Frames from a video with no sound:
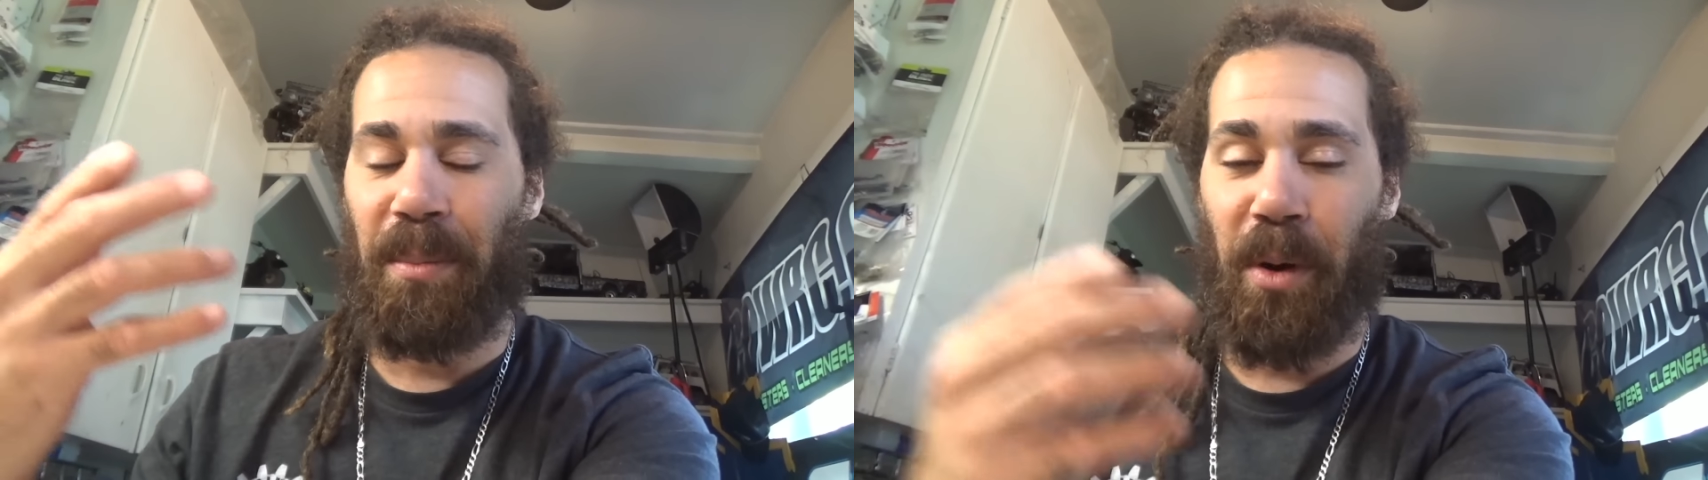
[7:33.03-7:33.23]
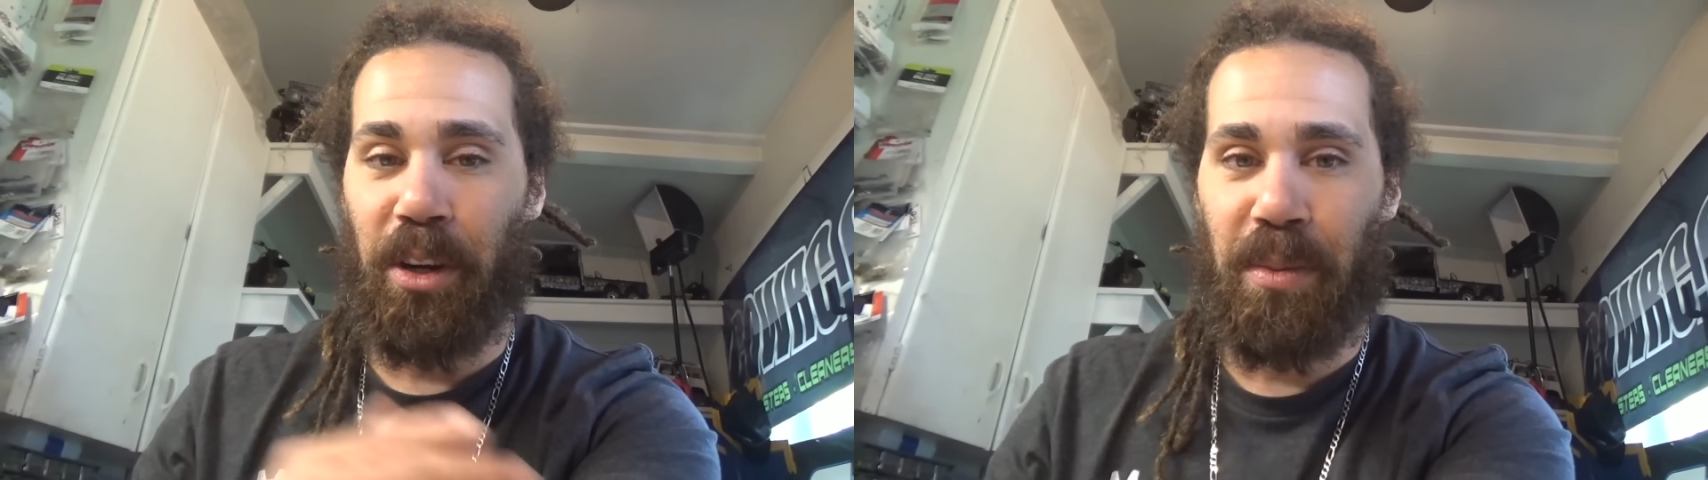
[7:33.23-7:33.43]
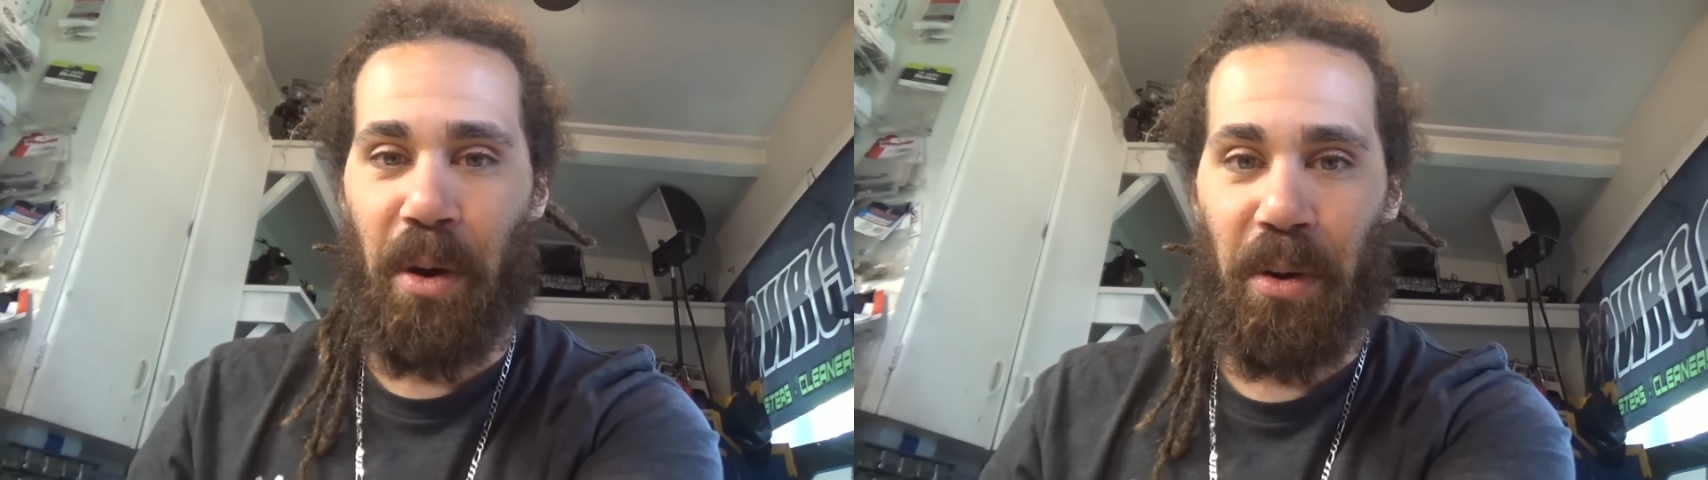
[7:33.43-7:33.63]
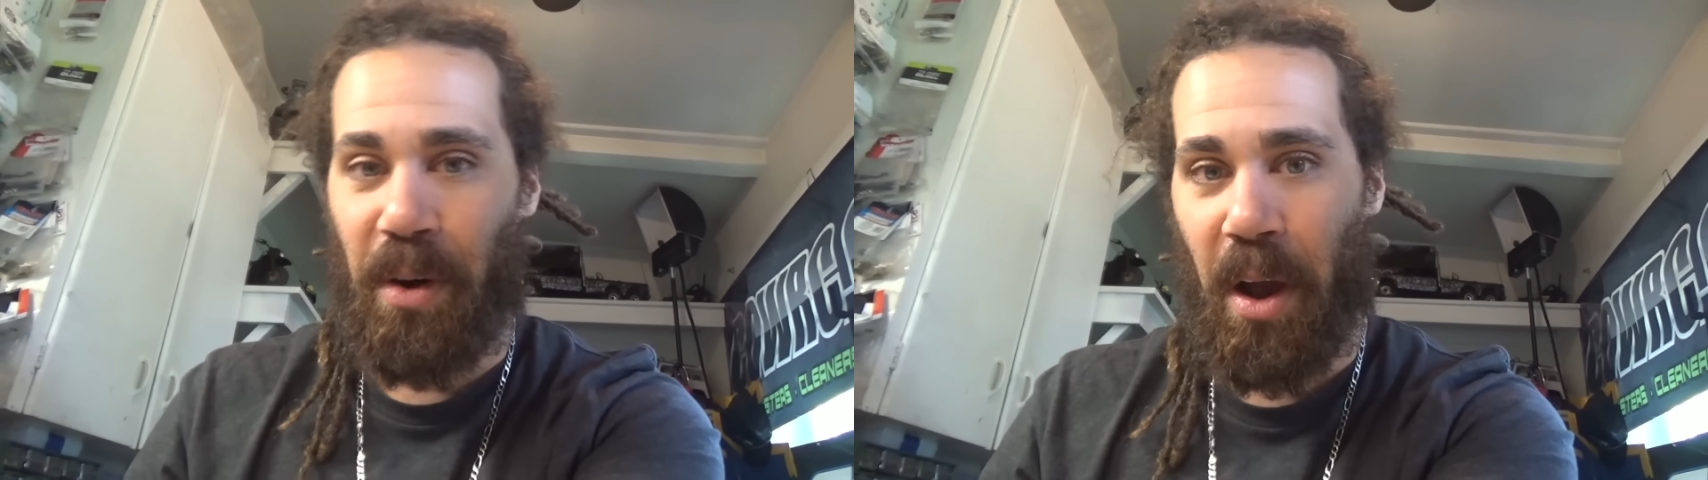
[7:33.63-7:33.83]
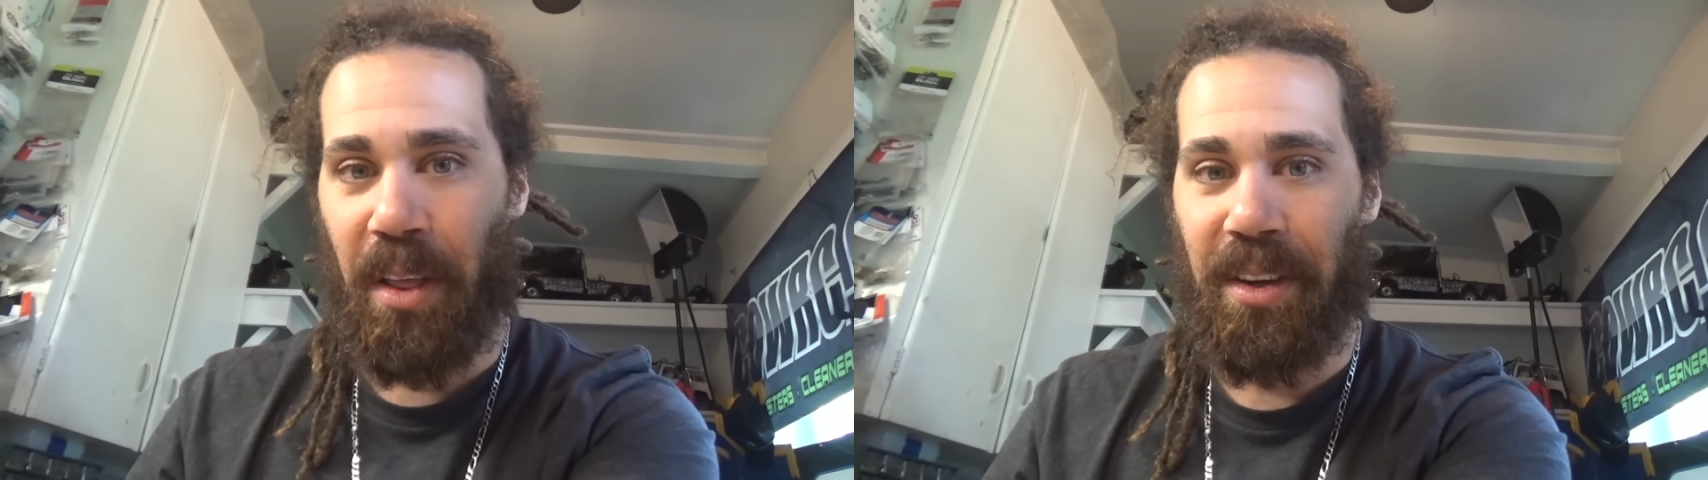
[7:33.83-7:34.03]
brushed motor
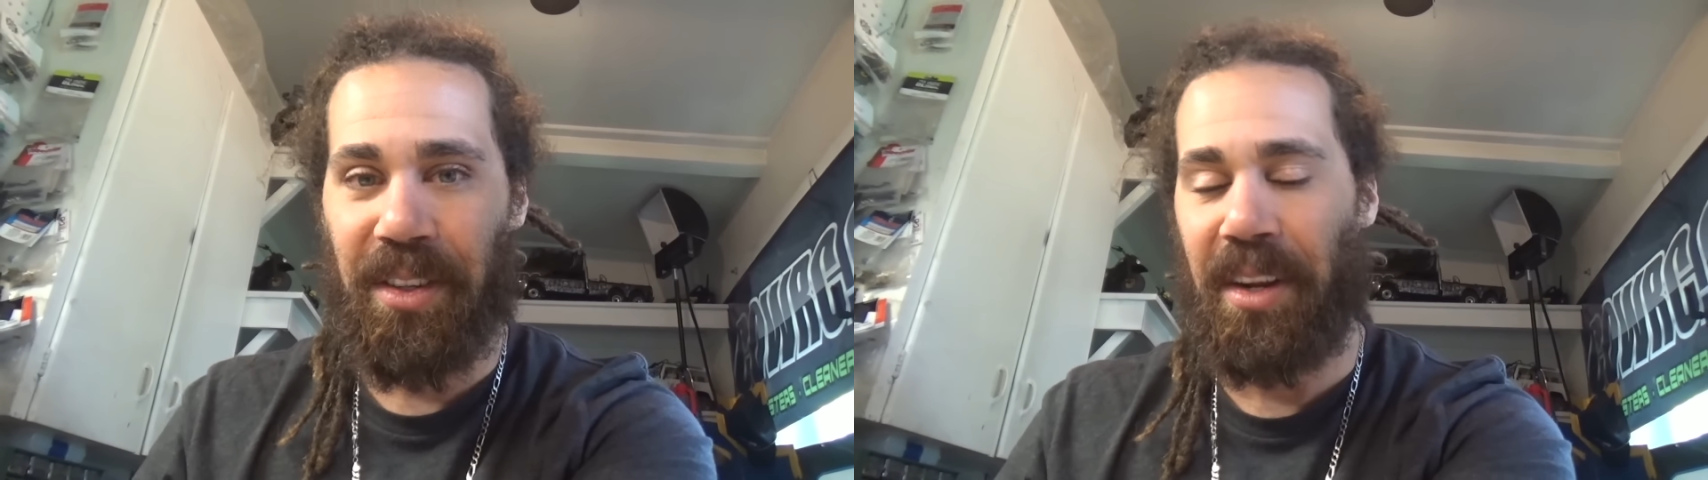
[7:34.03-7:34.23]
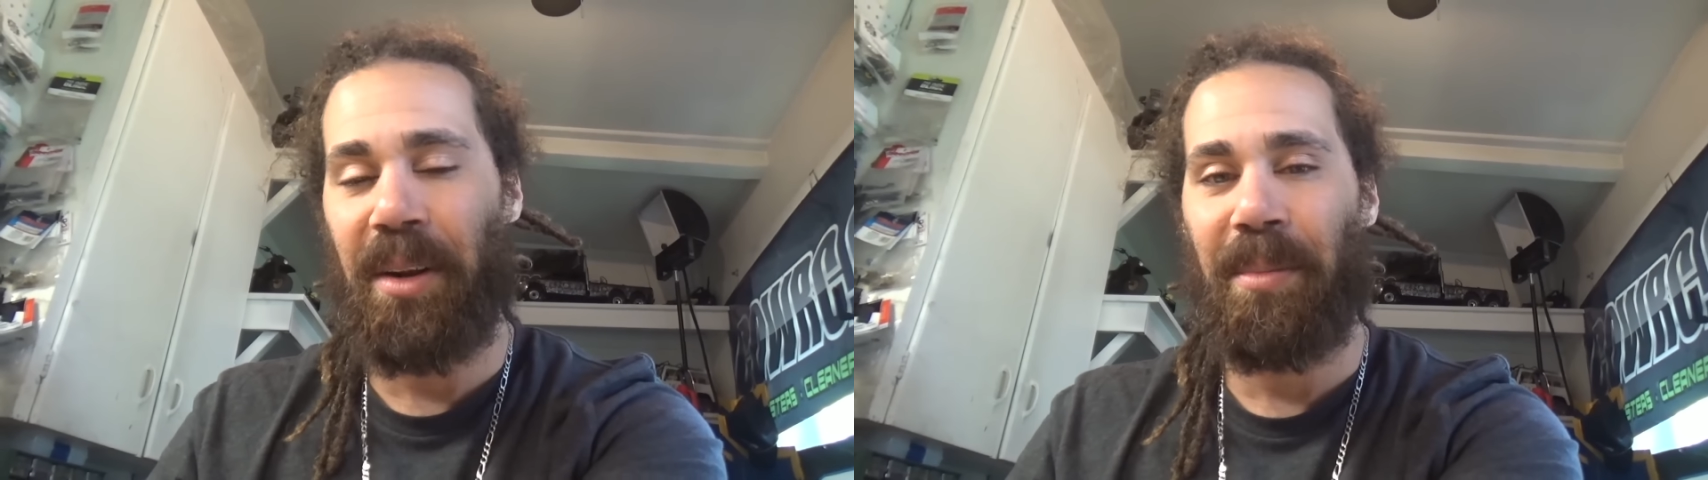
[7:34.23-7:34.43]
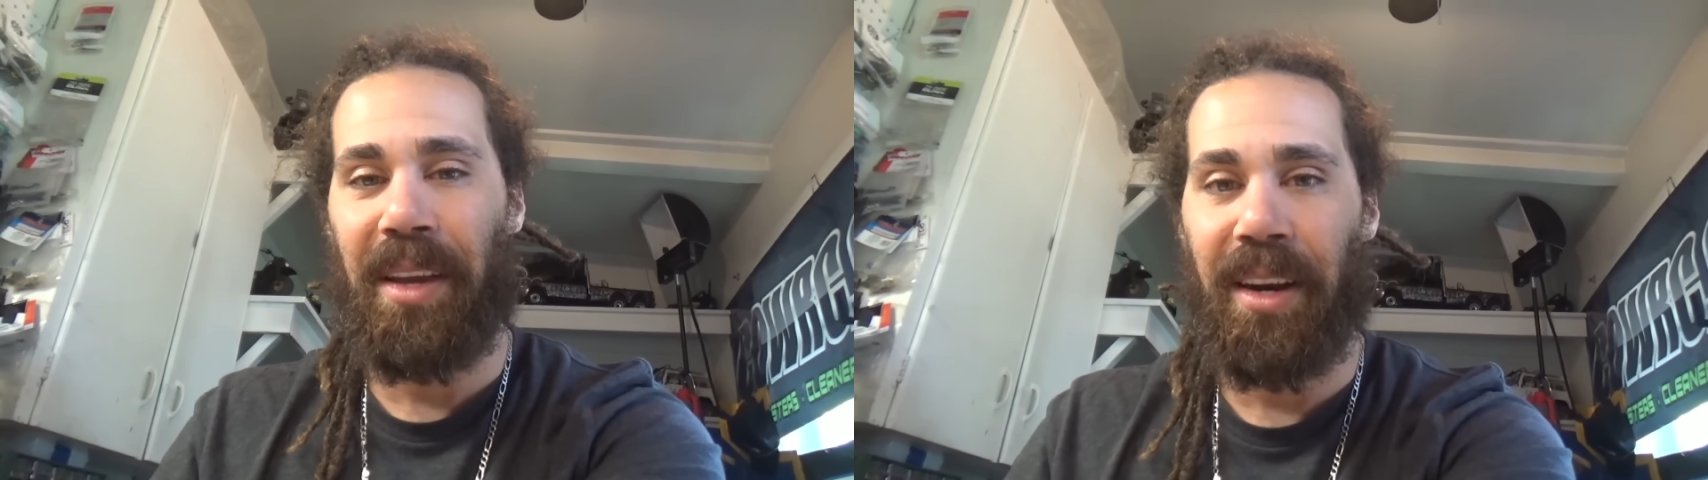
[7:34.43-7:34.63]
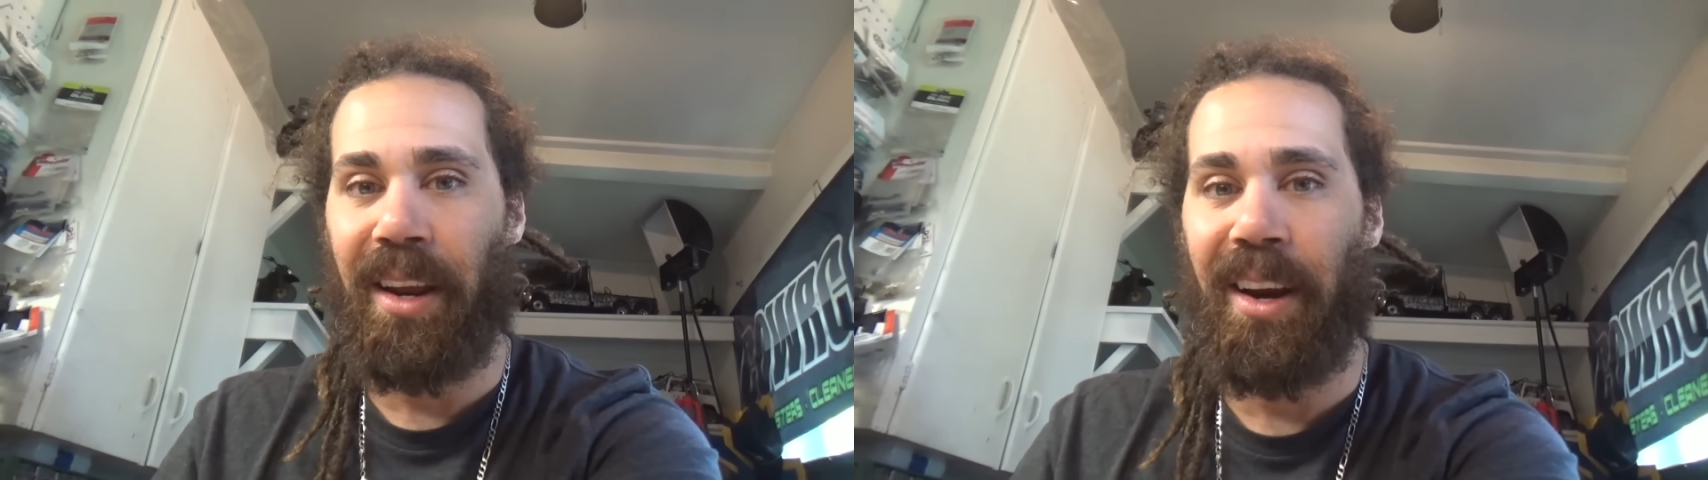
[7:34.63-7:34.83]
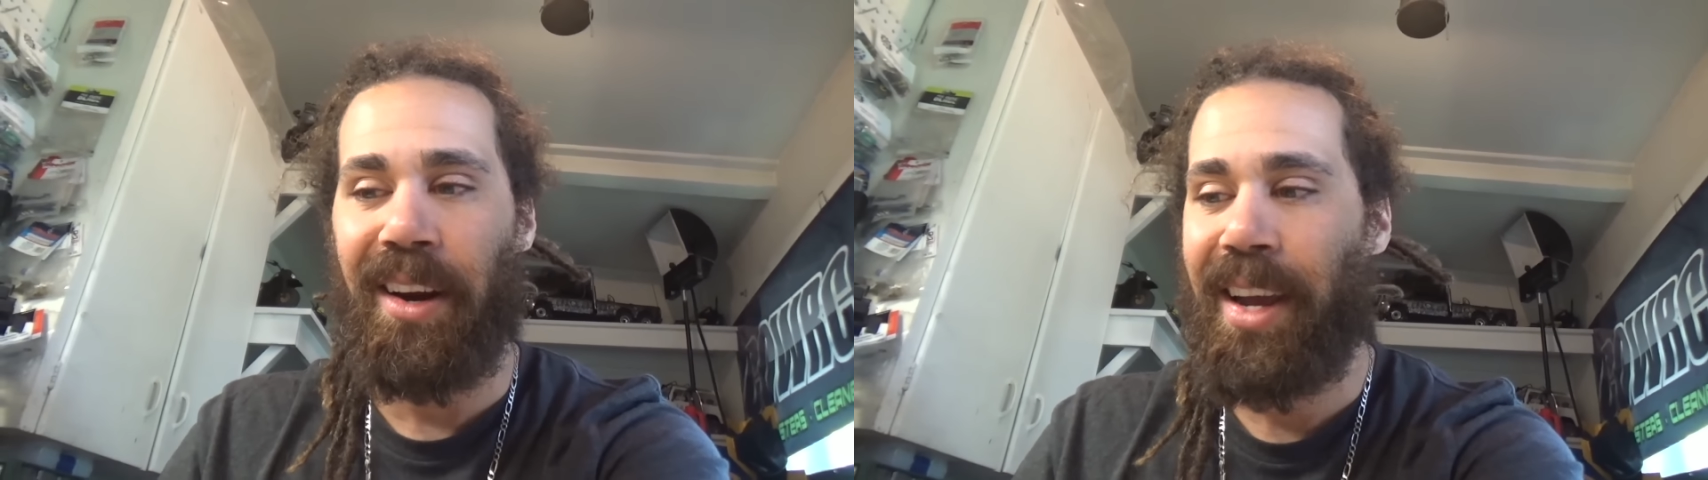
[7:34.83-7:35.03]
knowledge that I'm getting
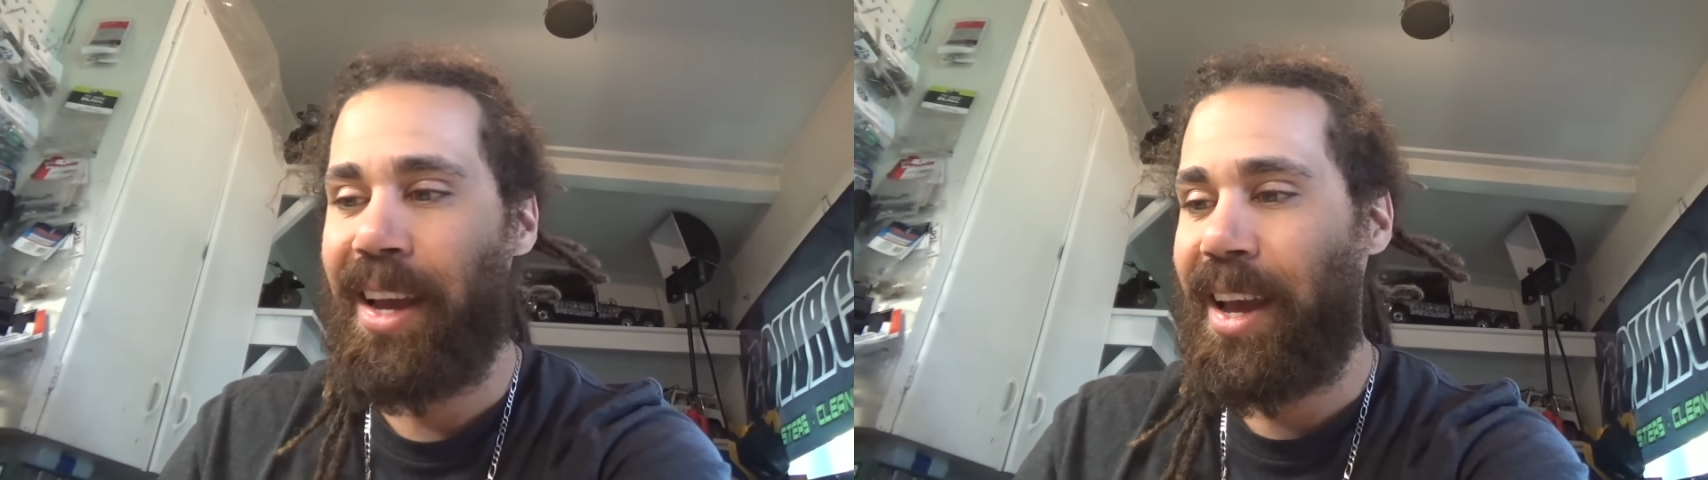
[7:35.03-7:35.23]
here,